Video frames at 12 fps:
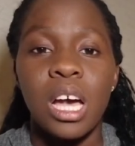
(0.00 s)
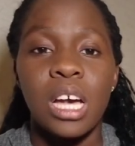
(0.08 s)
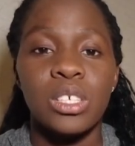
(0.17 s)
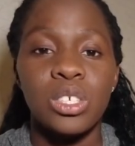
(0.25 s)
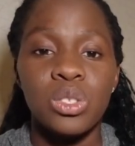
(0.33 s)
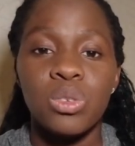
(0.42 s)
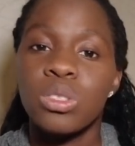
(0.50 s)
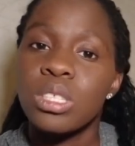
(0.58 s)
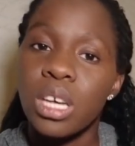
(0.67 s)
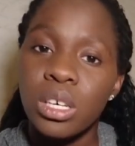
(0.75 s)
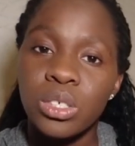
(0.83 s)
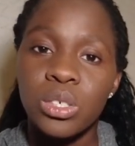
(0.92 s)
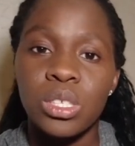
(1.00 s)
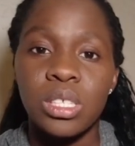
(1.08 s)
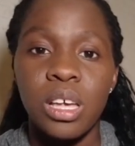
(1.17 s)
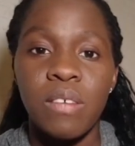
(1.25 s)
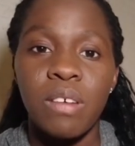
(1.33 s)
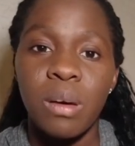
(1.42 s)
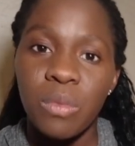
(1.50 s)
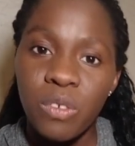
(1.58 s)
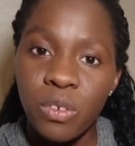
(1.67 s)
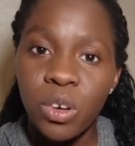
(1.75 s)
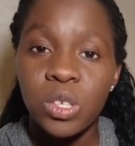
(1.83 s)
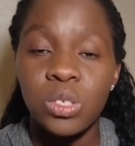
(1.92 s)
and you know, sell yourself, and
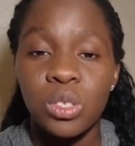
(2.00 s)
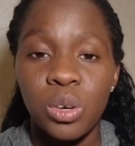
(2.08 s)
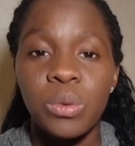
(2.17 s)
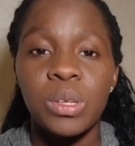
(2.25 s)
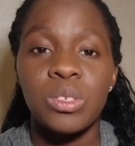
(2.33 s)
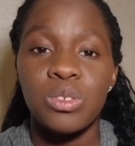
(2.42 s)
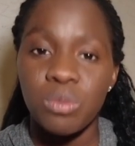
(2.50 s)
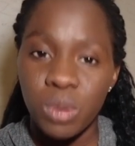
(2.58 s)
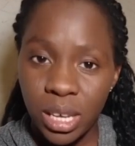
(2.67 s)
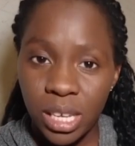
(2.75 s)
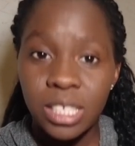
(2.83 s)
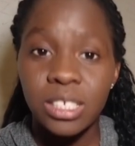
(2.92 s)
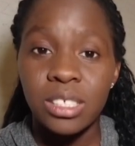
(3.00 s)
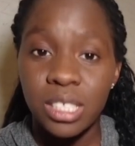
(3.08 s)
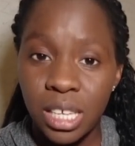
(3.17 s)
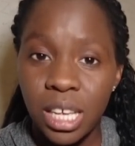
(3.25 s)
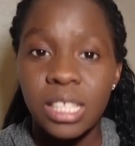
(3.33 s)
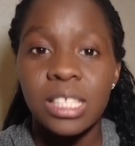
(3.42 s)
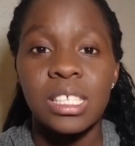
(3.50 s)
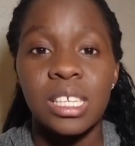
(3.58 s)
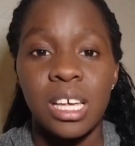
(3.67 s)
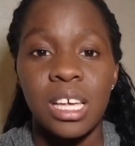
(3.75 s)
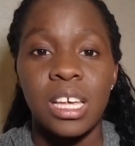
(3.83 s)
before you know it, you might just get